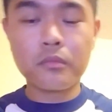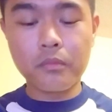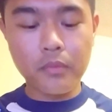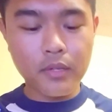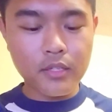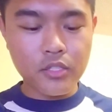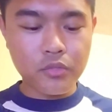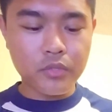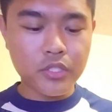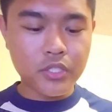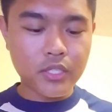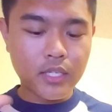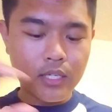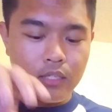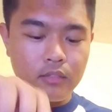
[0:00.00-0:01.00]
but I switched
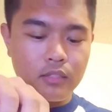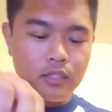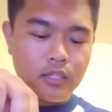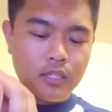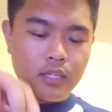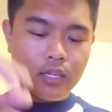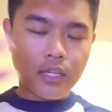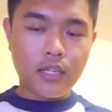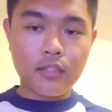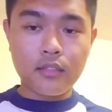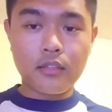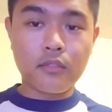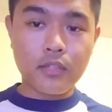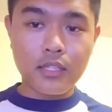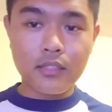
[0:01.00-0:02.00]
it out and I
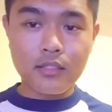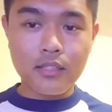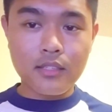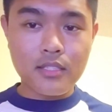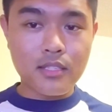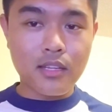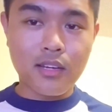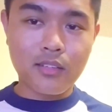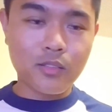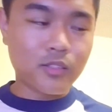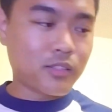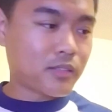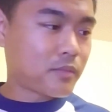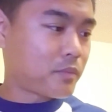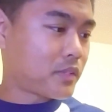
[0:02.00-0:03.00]
did with a dead stock
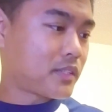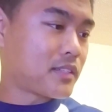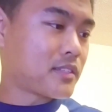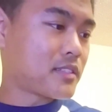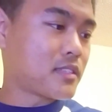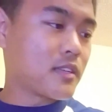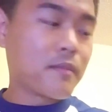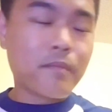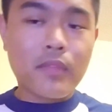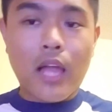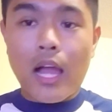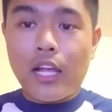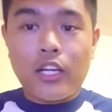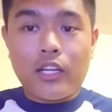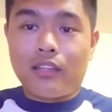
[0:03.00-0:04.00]
look because
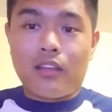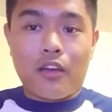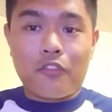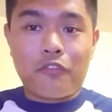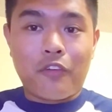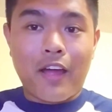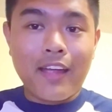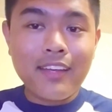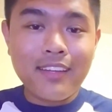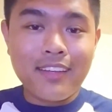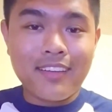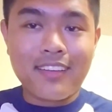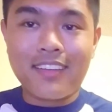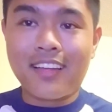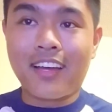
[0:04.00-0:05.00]
I could not find it.